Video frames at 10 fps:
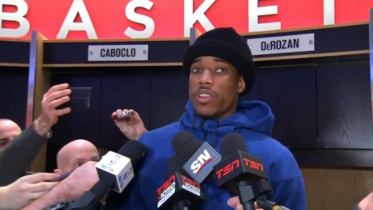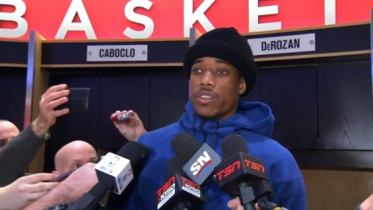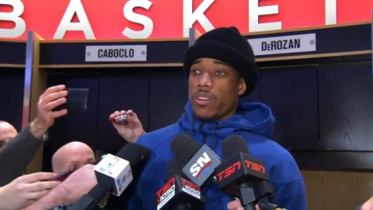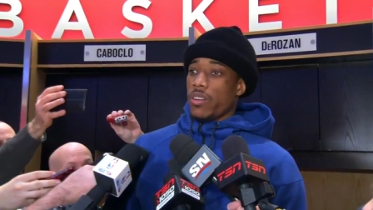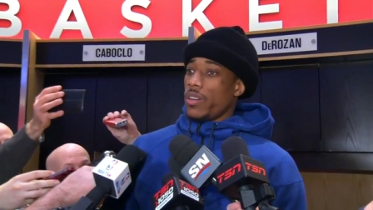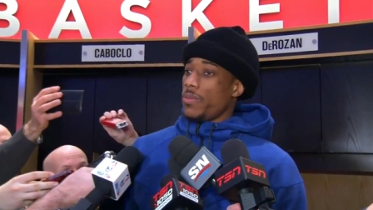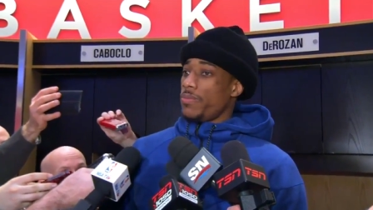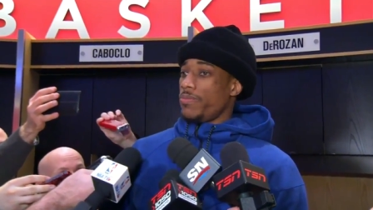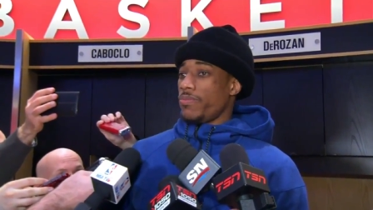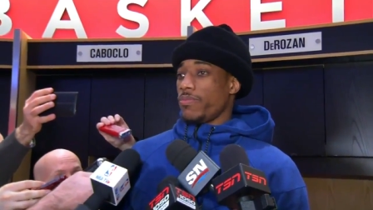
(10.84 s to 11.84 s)
you know,
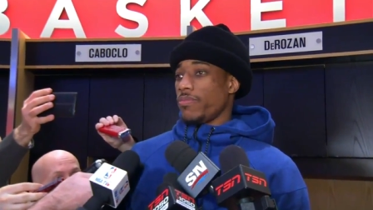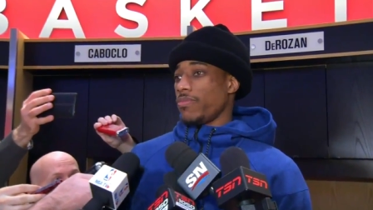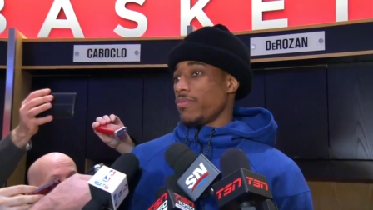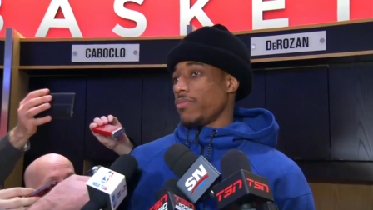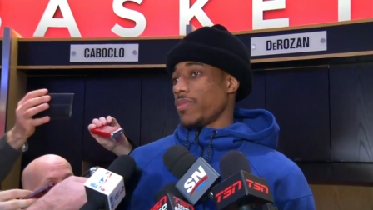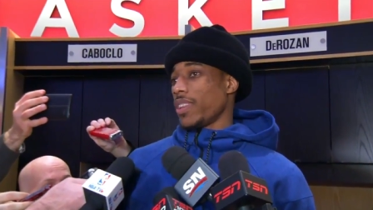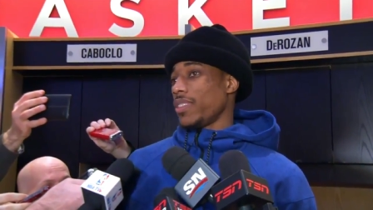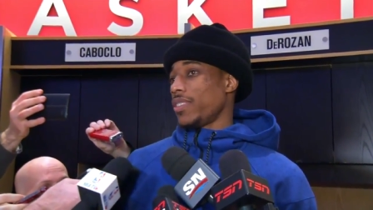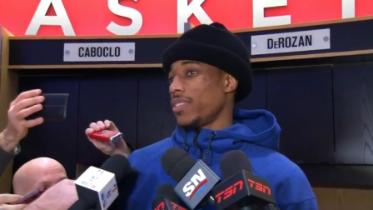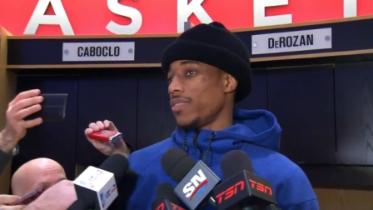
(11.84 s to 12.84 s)
um,
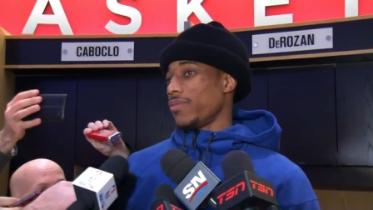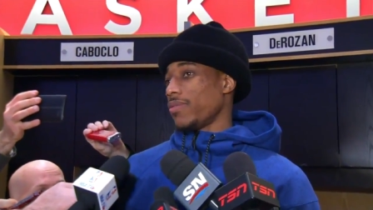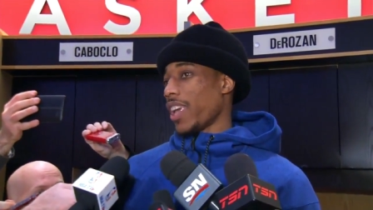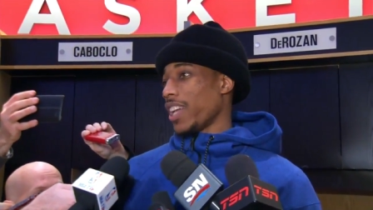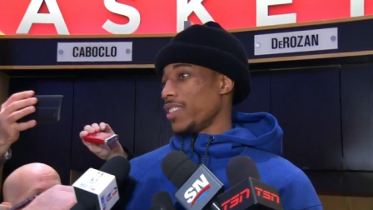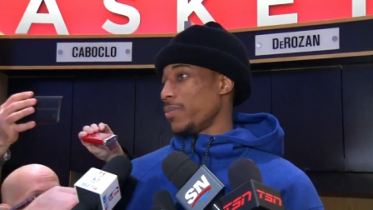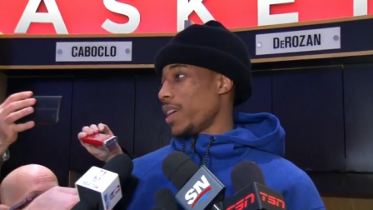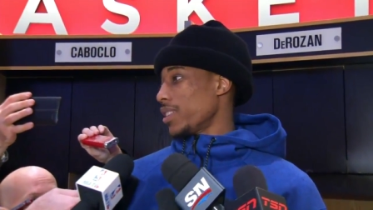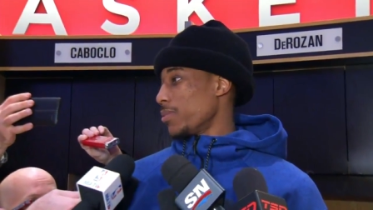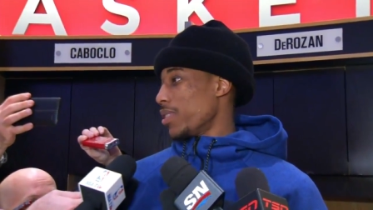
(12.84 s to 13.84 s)
that's eighties
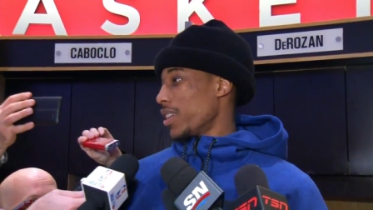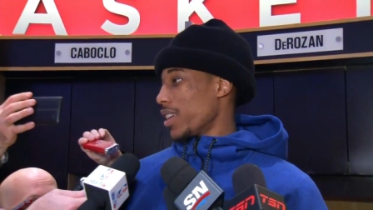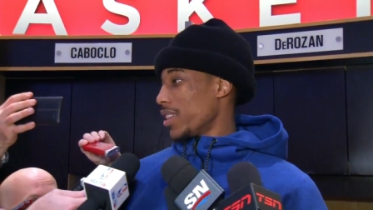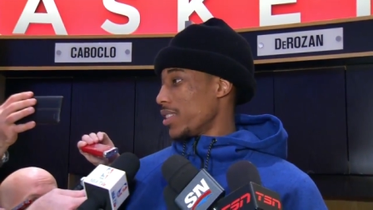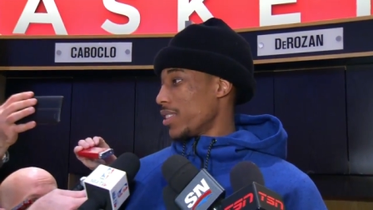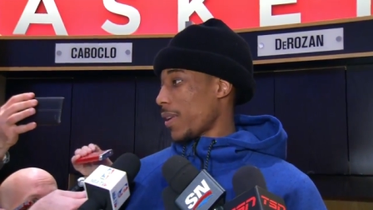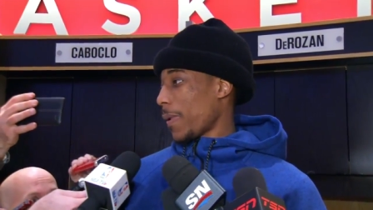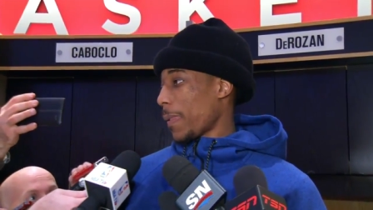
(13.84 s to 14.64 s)
basketball, I guess.